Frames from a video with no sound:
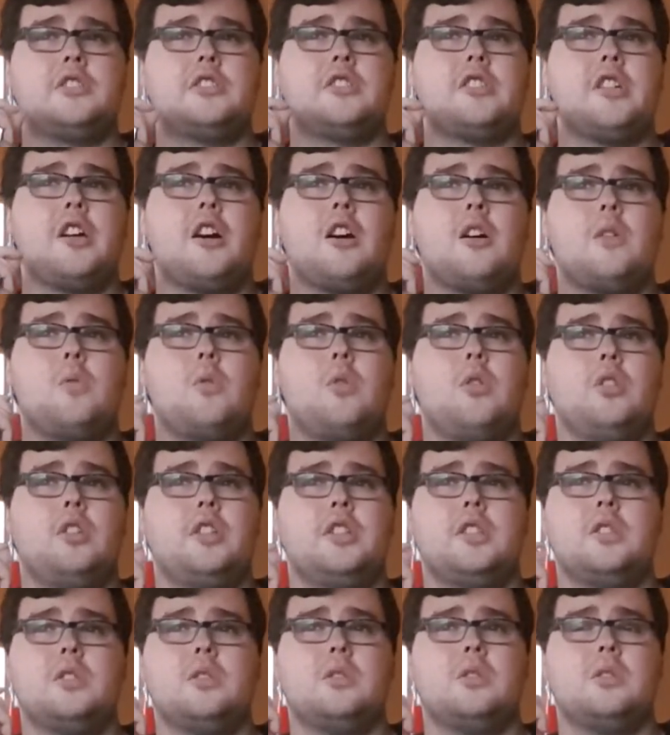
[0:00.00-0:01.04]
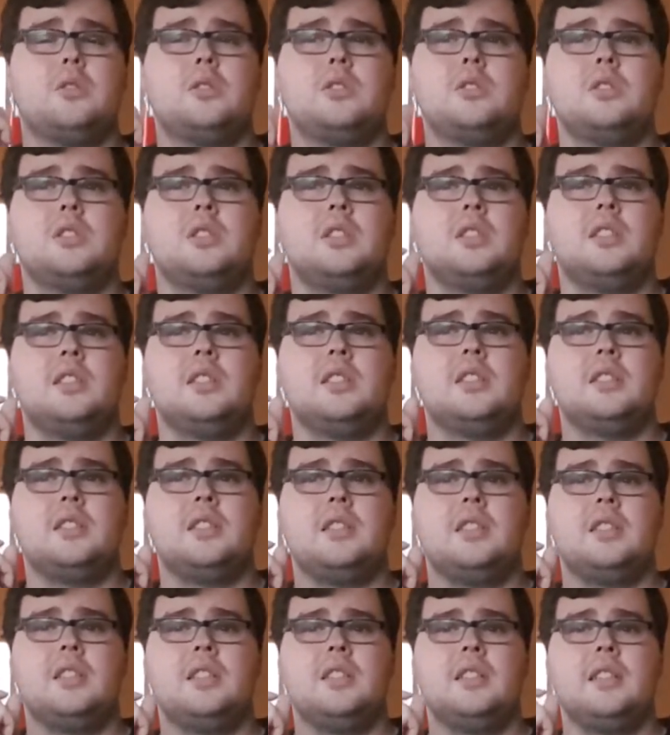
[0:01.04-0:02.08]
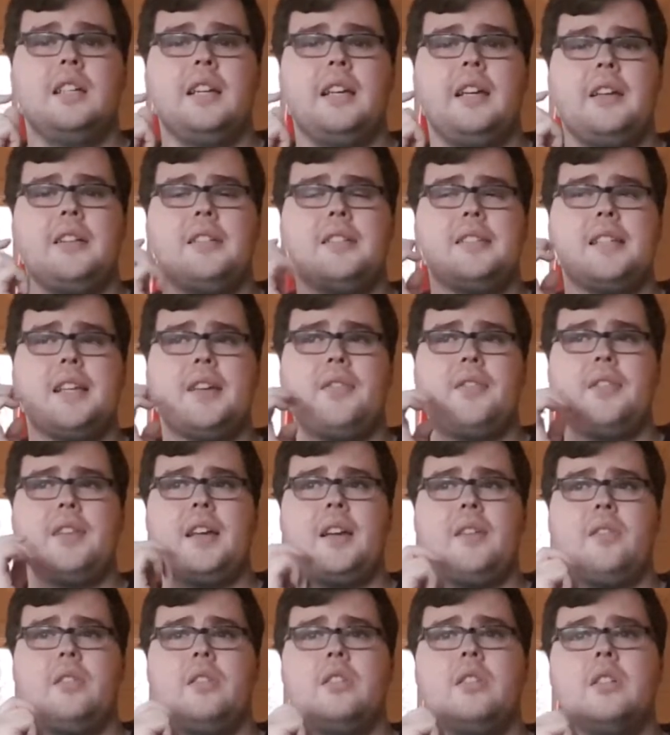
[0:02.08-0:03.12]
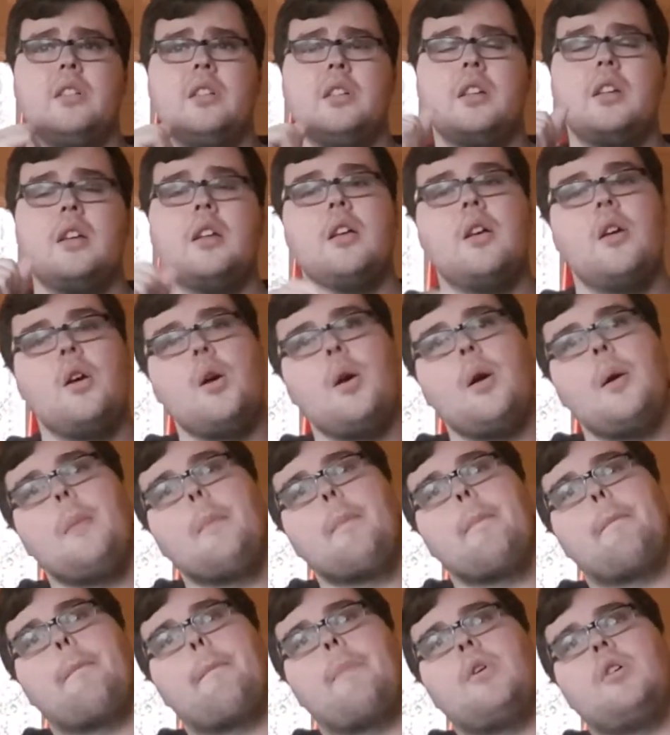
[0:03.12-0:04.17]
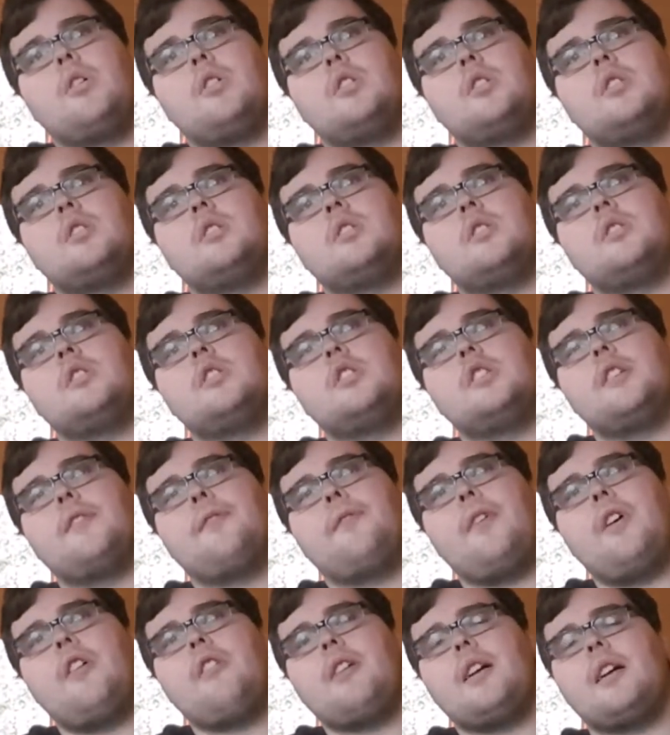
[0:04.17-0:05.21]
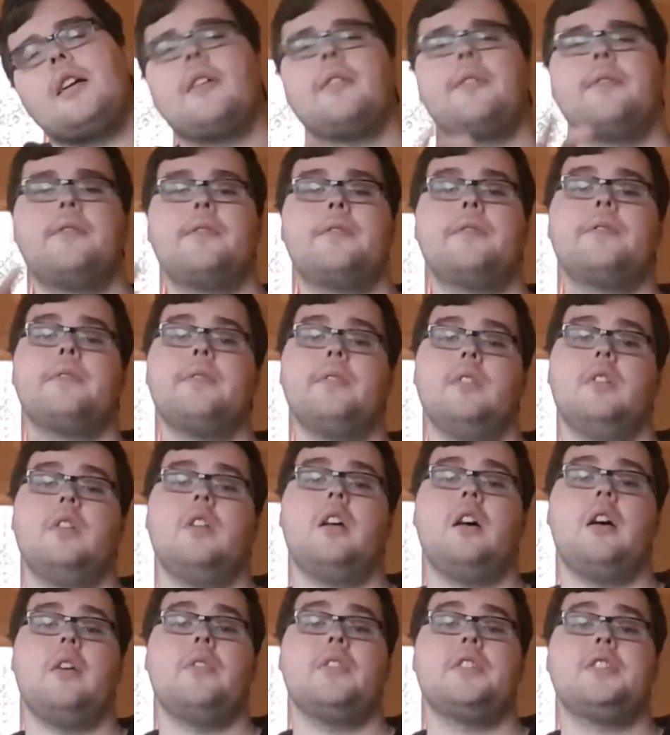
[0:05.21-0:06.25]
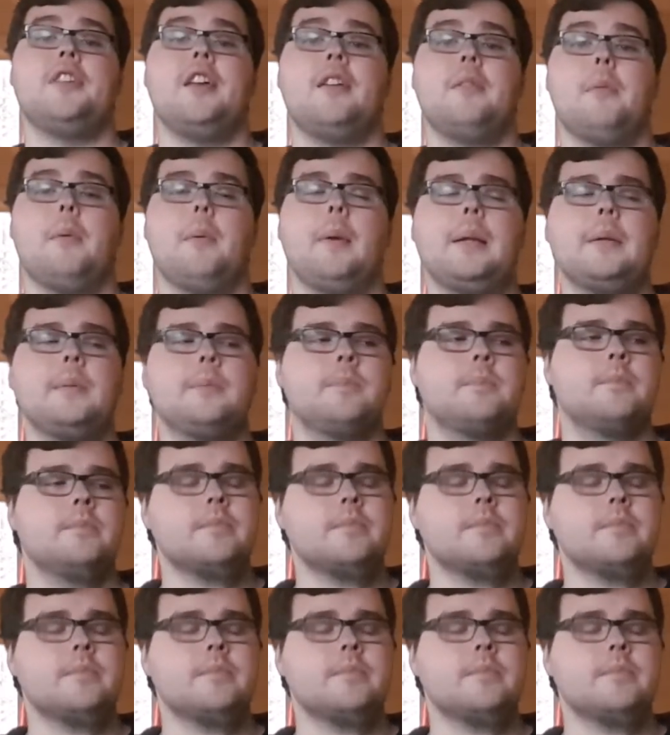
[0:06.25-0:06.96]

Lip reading: Dark Waters or Death in Heaven. But there's a photograph of a Cyberman,